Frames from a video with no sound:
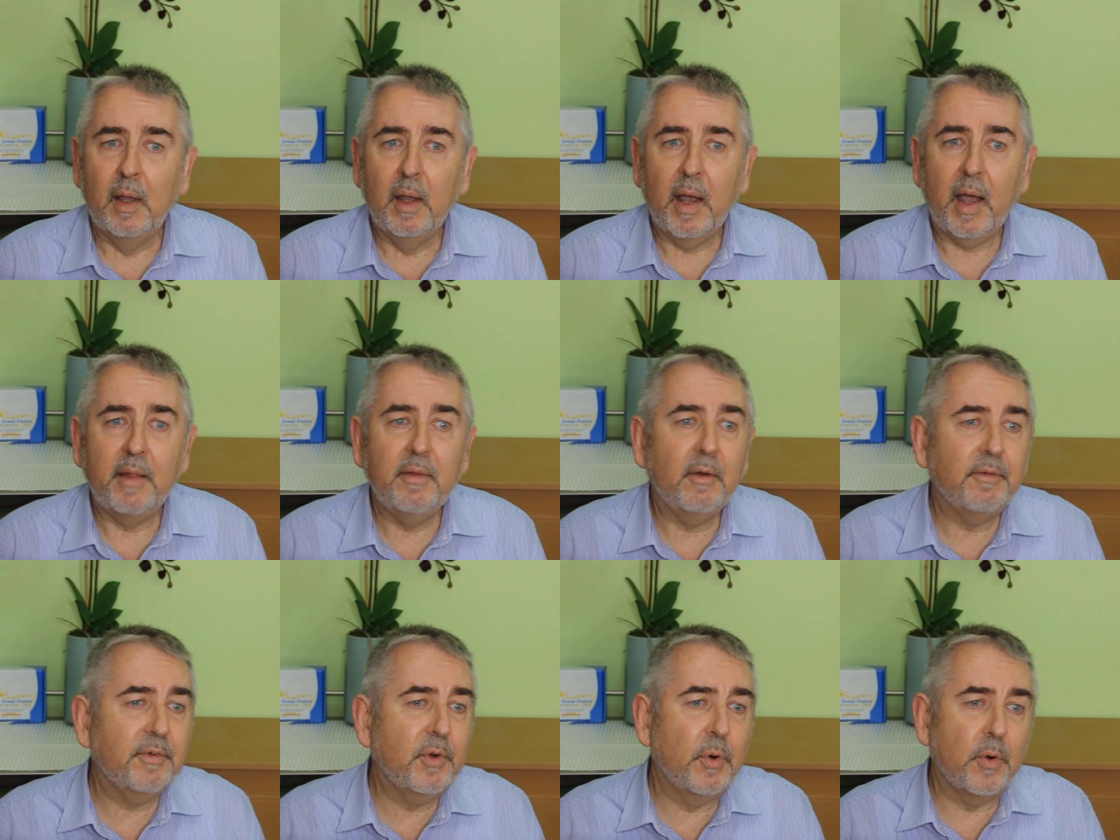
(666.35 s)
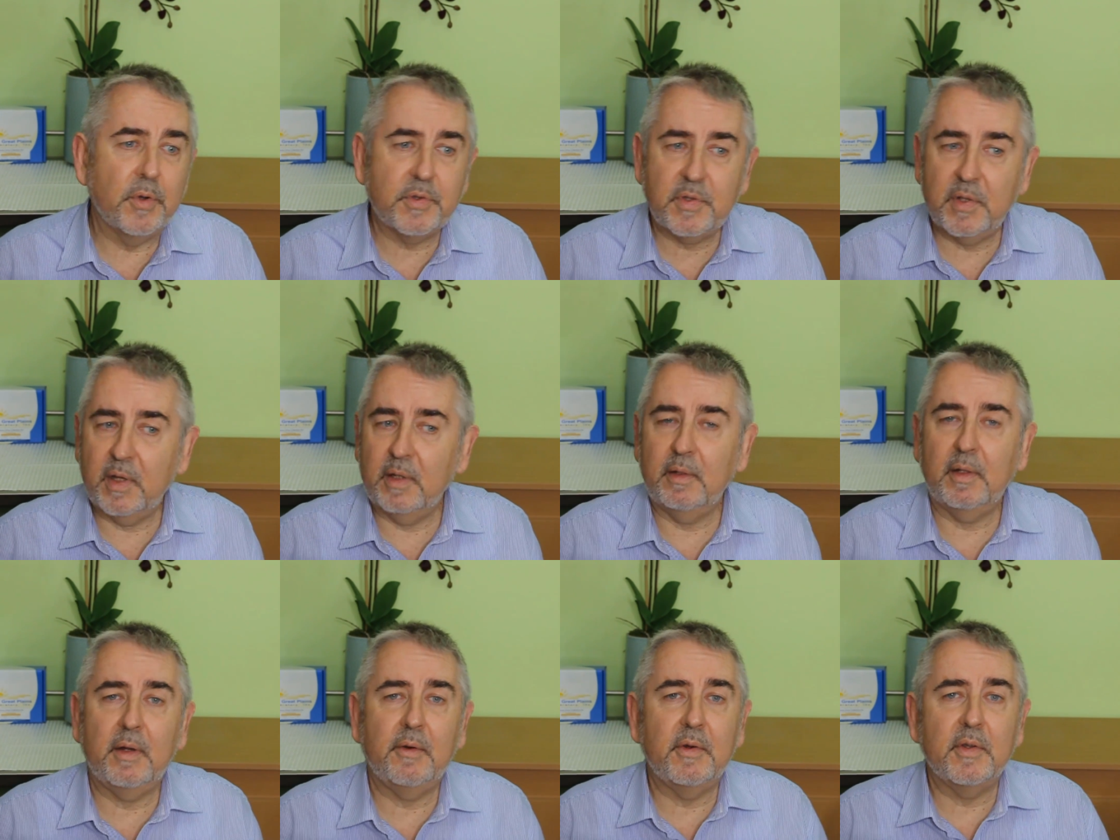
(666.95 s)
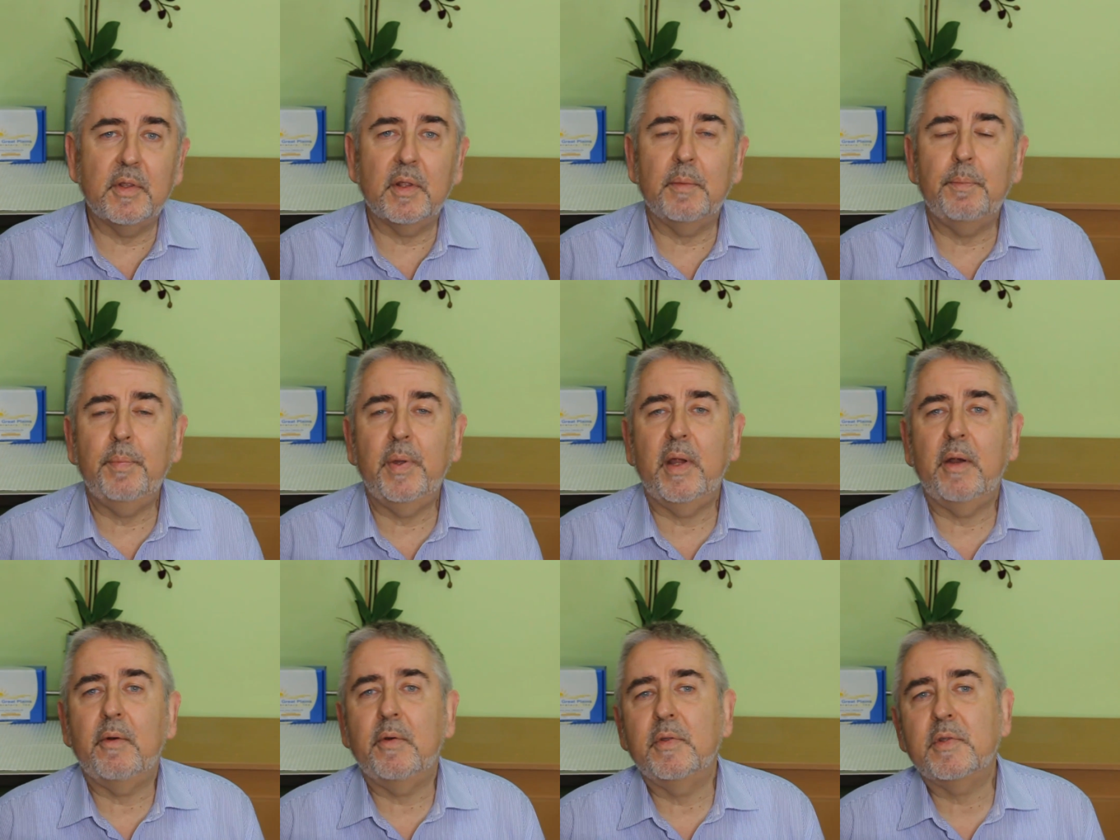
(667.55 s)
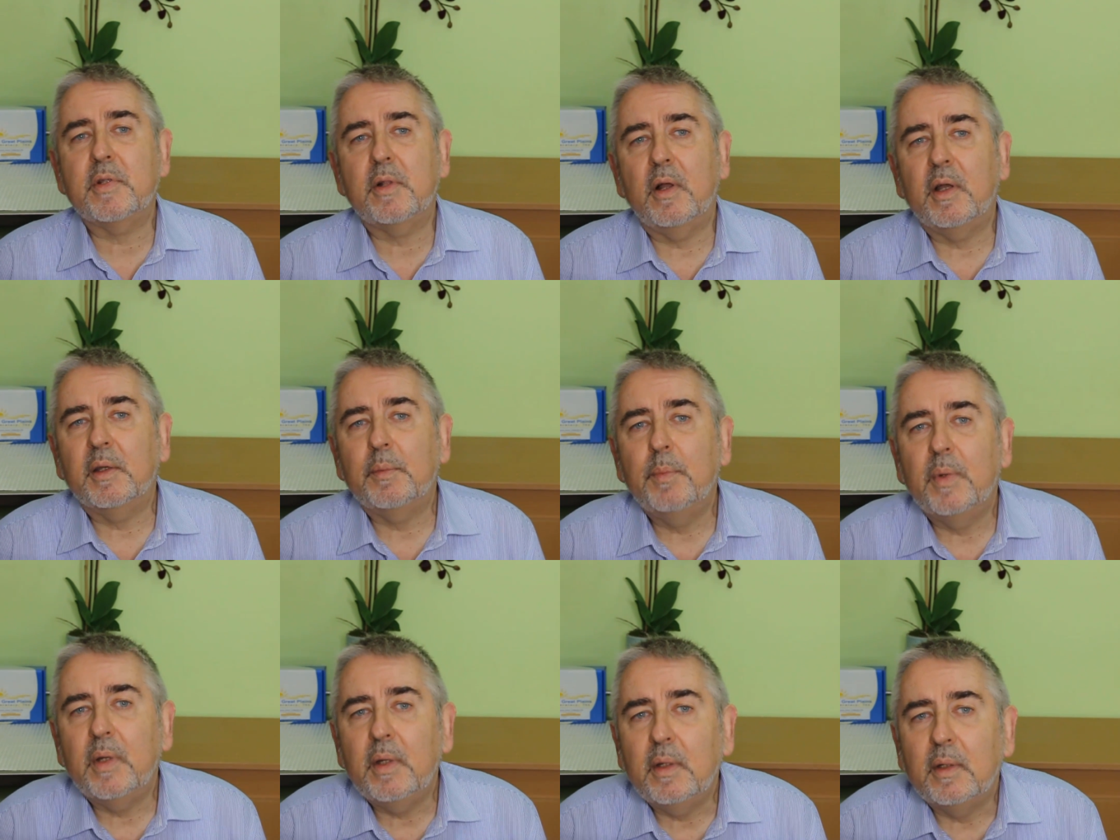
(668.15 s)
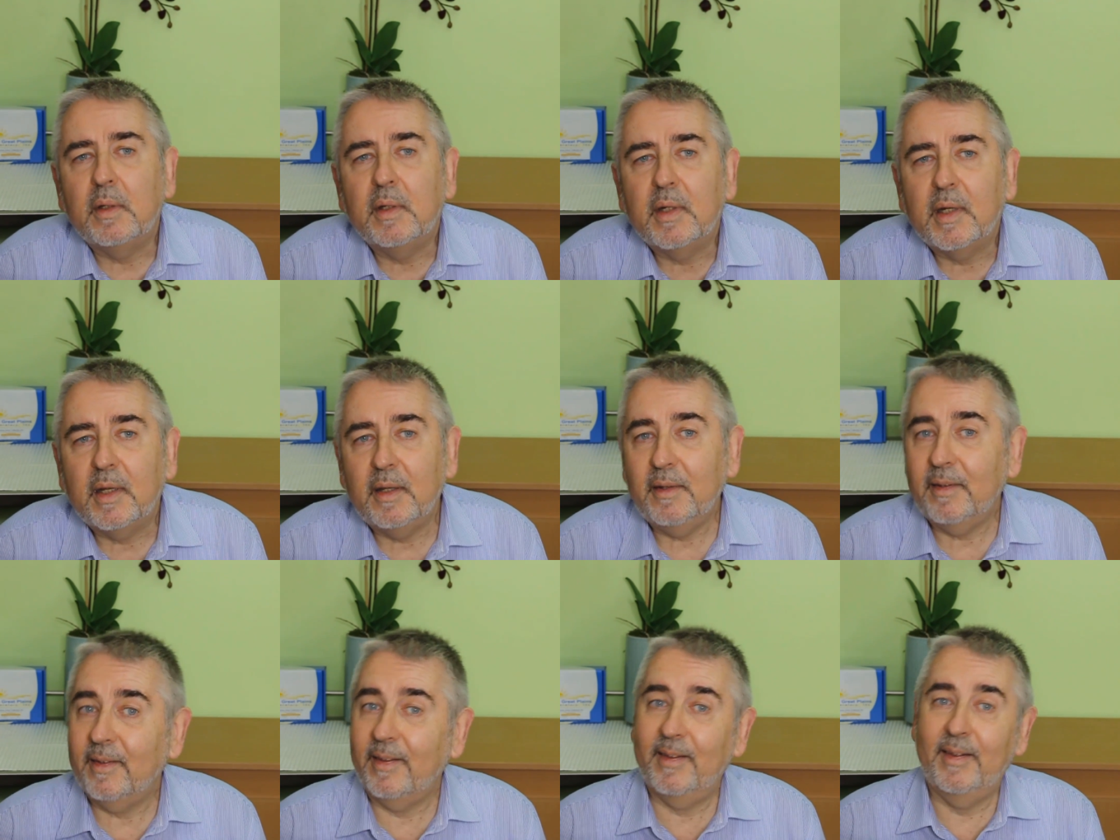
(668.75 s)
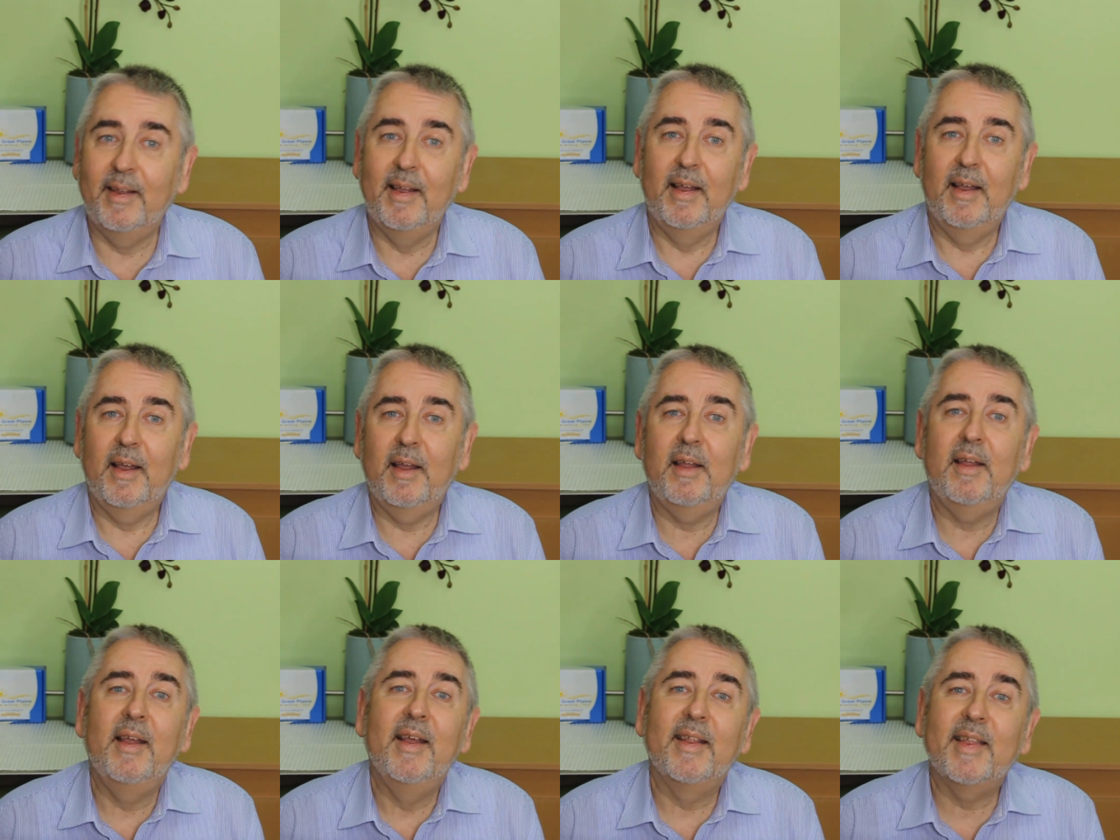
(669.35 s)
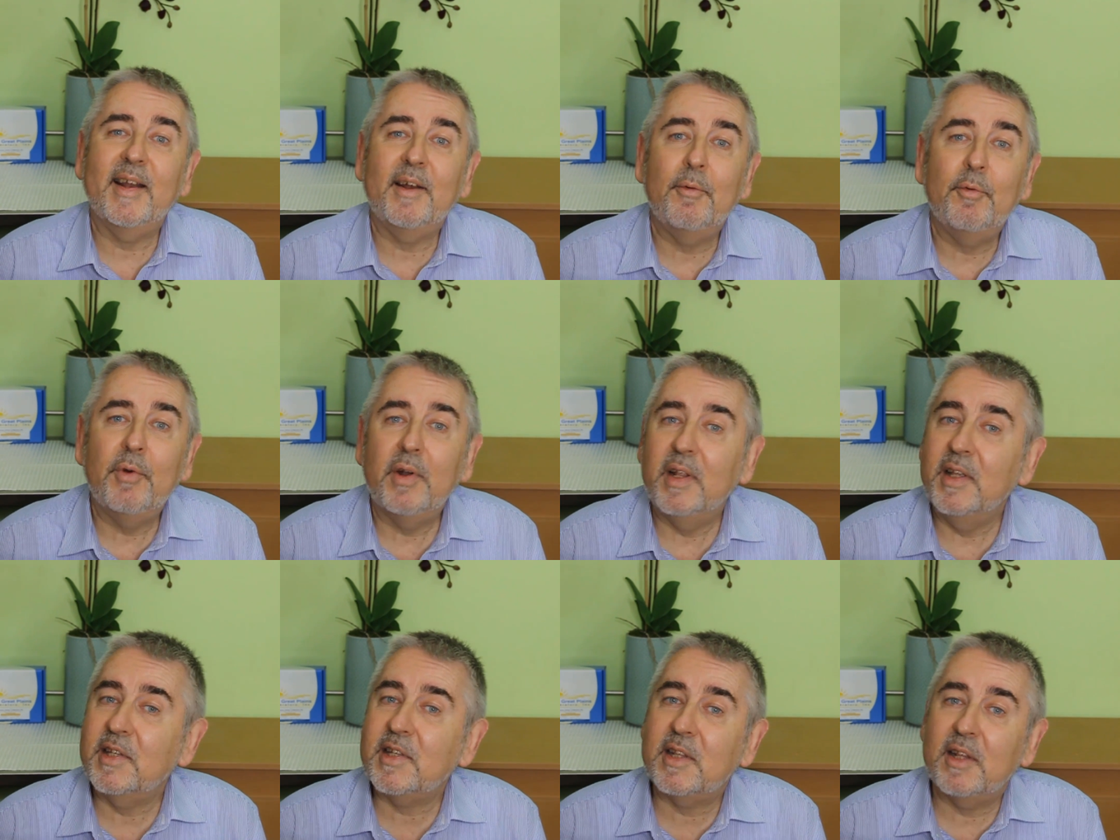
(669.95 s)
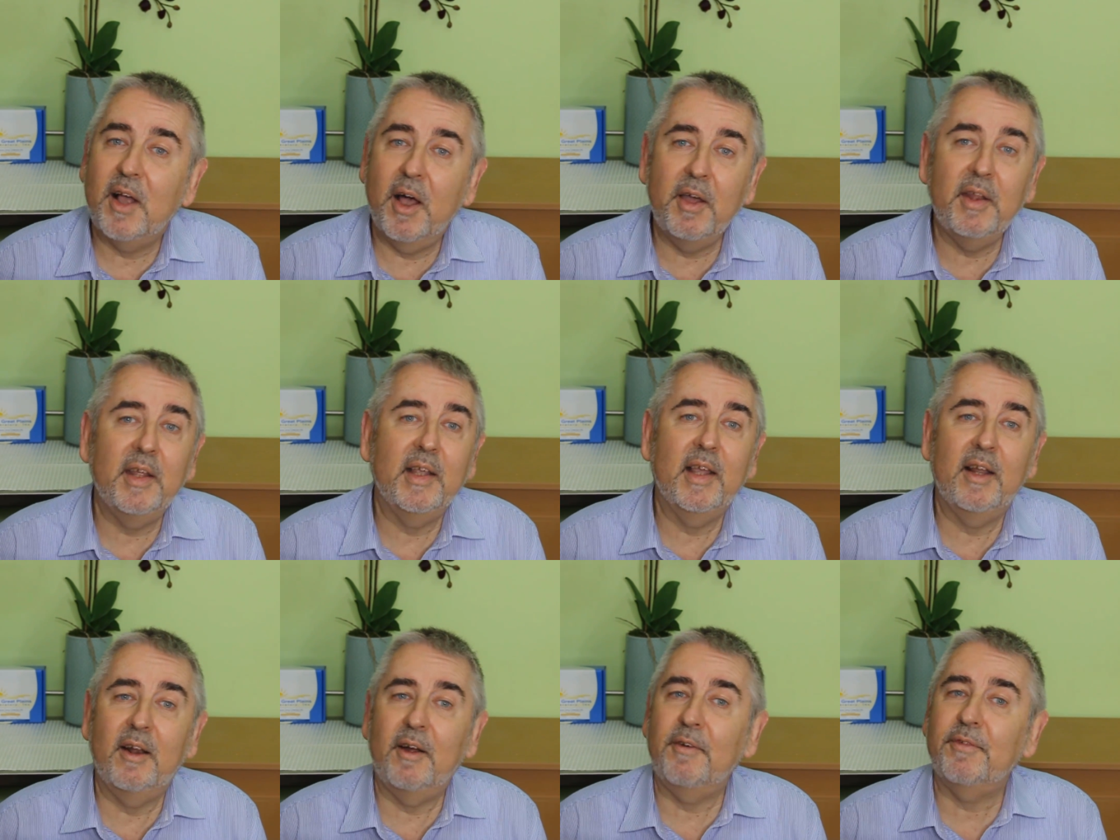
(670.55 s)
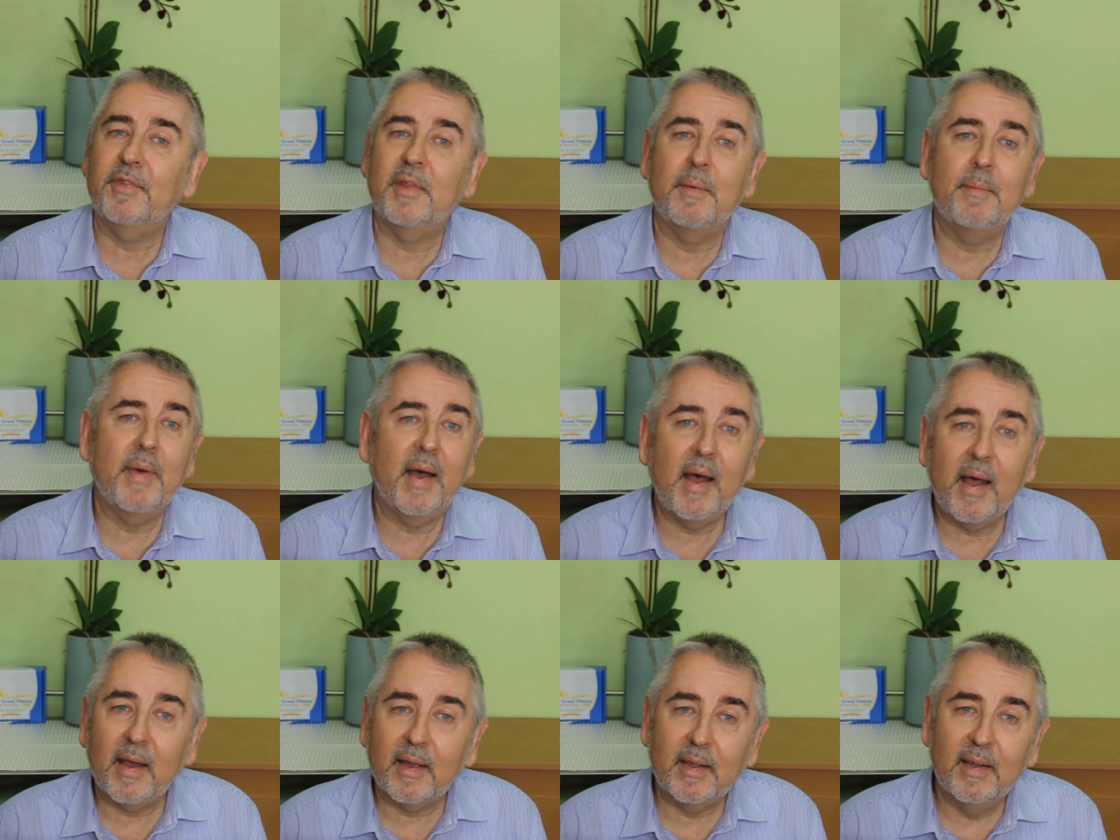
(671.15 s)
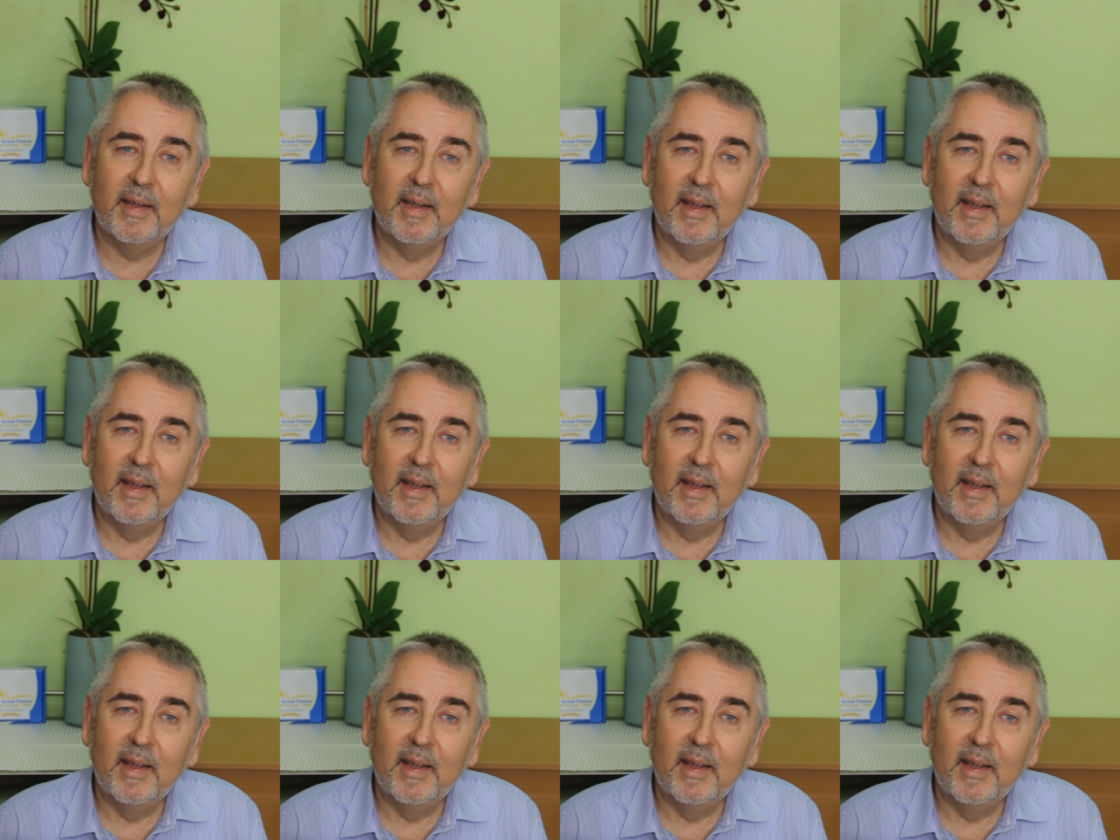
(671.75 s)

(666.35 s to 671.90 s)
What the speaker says: And of course, then there are the parents like me, you know, that are really slow to get off the mark.